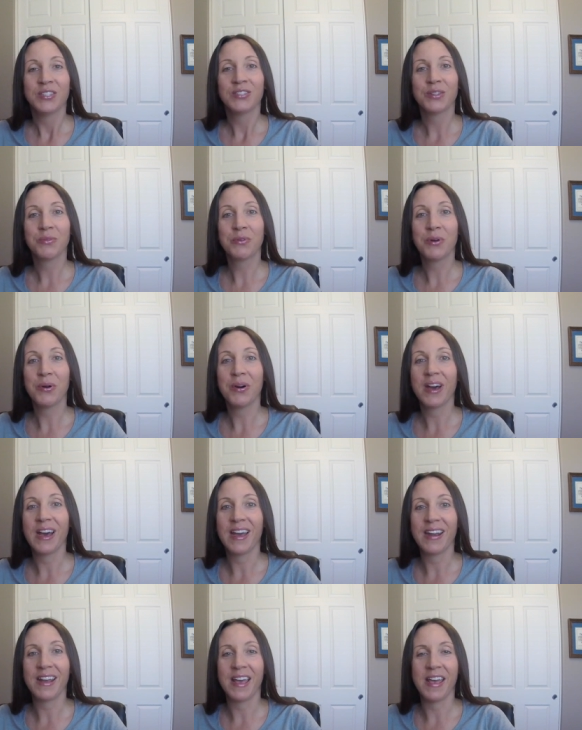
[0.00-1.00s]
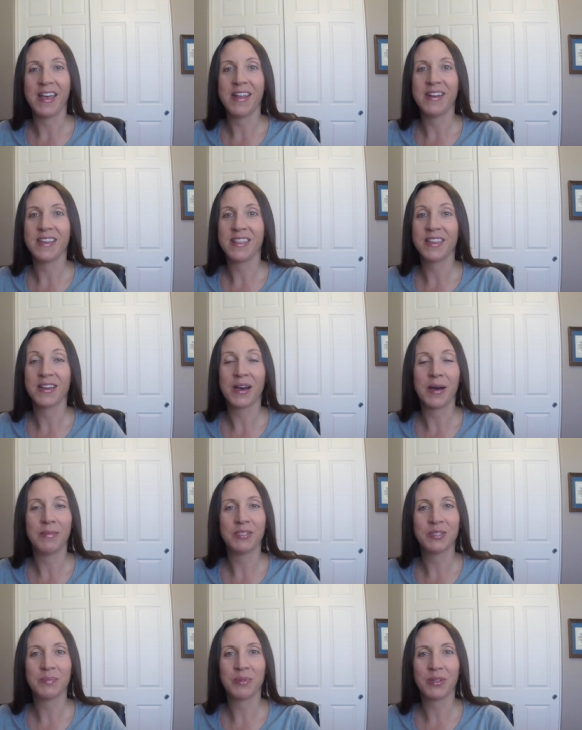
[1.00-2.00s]
So go ahead and in the
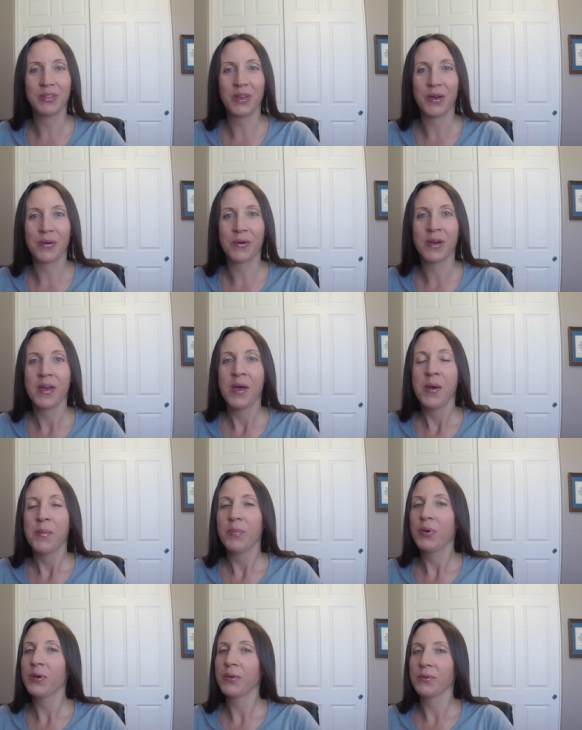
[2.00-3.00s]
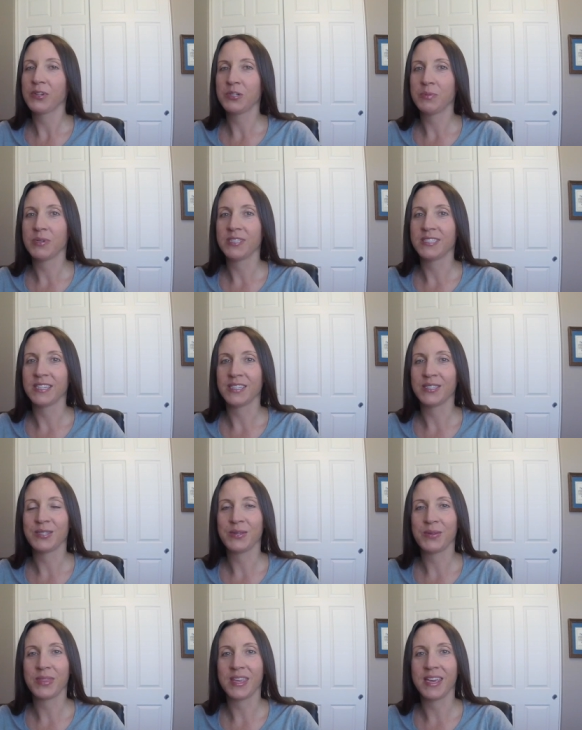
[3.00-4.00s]
comments below, put which princess
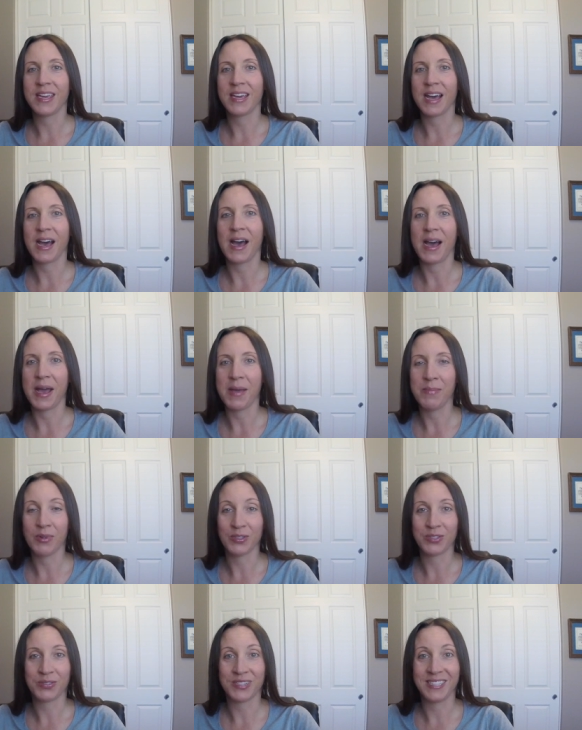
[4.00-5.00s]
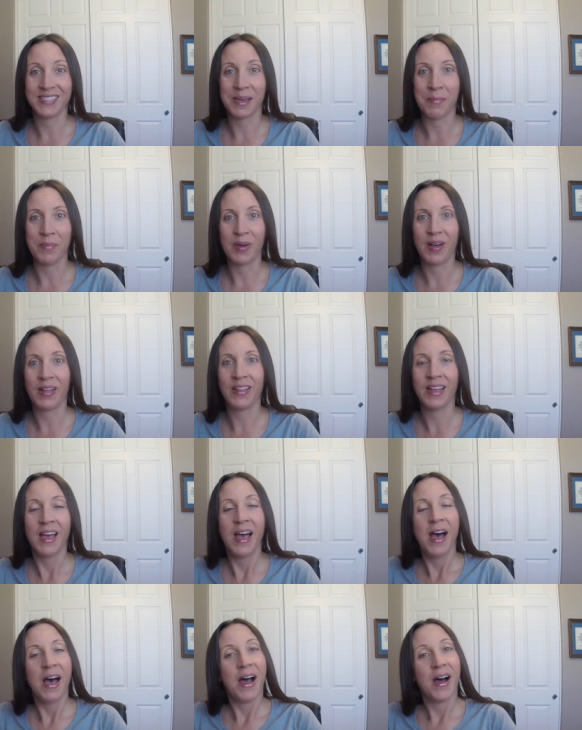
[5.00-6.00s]
you think I most resemble.
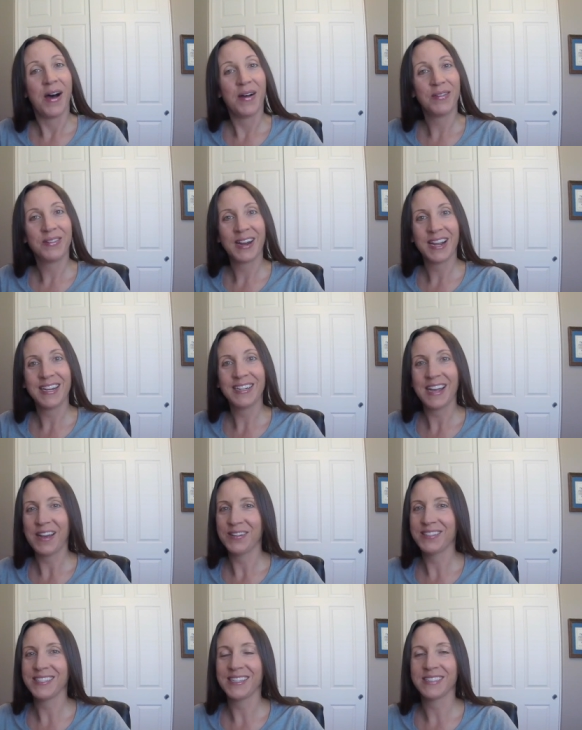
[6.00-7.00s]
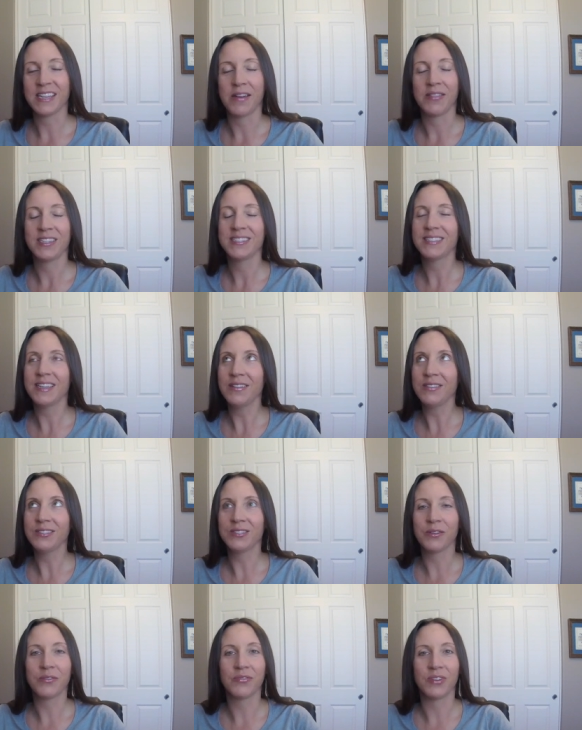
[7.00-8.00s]
All right, how does that sound? This
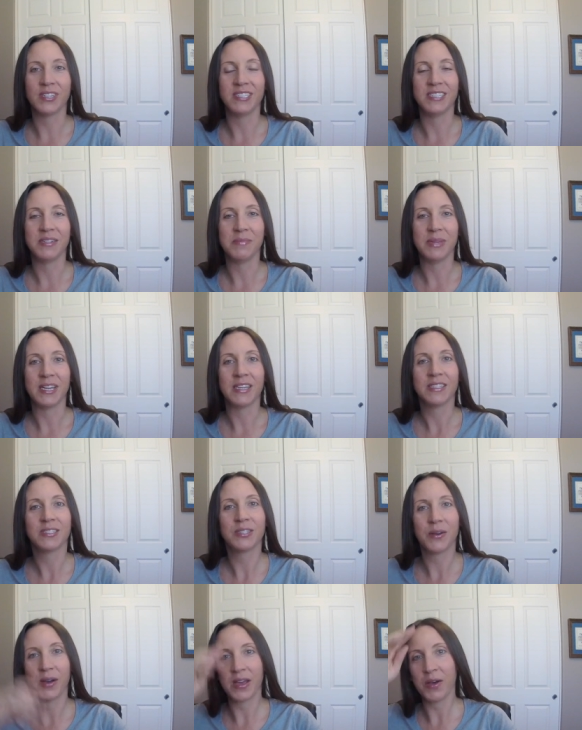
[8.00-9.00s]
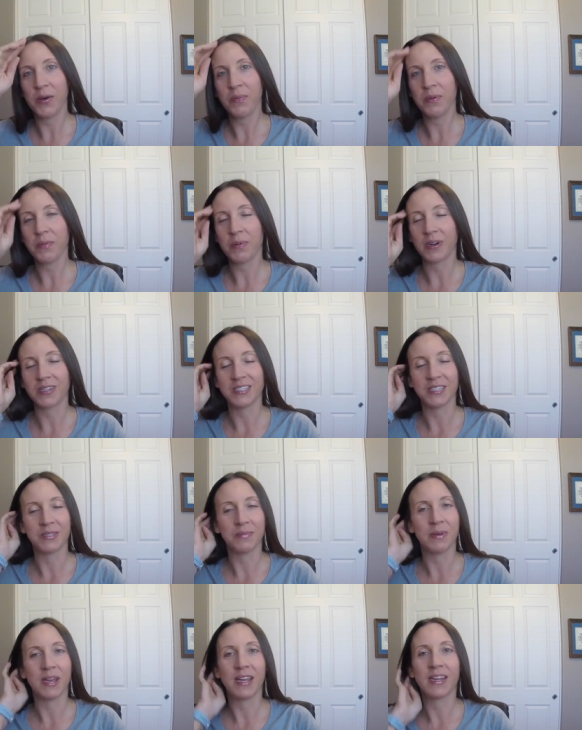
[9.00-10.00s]
sounds so fun to me. So I hope you'll
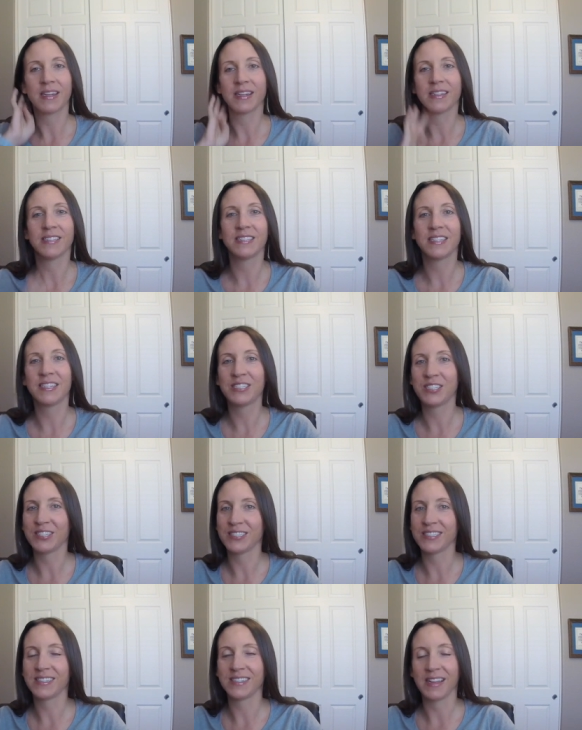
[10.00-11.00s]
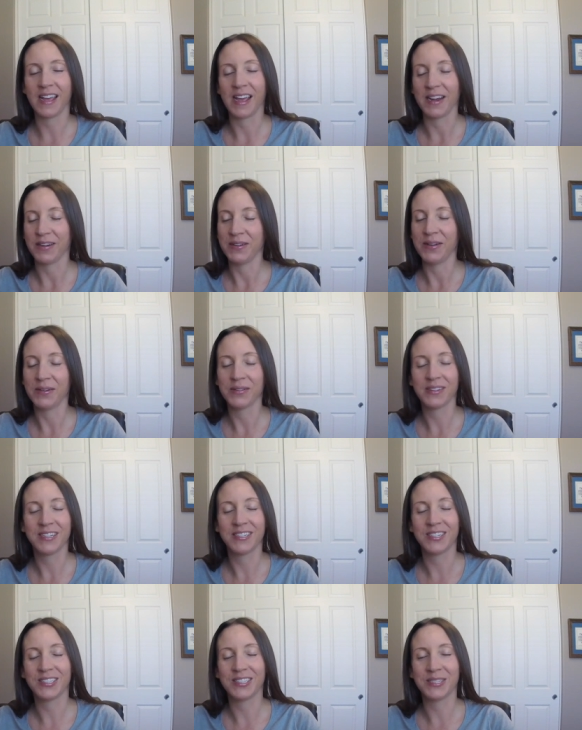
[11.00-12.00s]
participate because it just, I don't know,
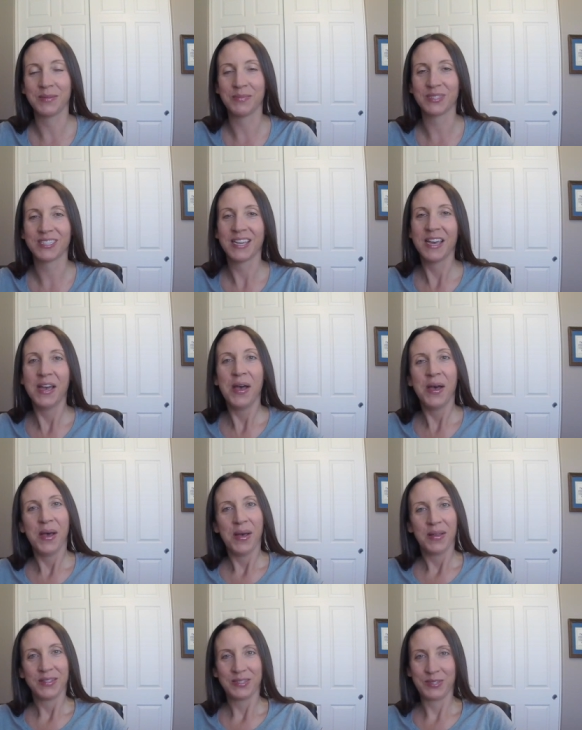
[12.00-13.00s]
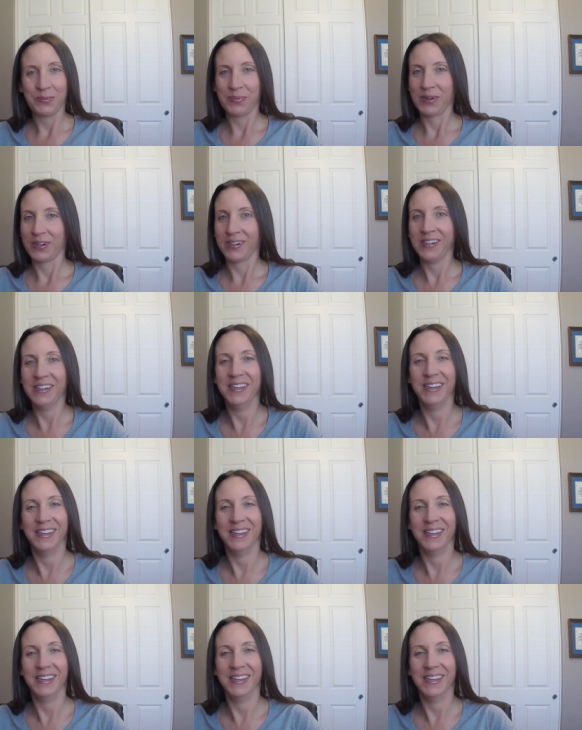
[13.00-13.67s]
it just seems super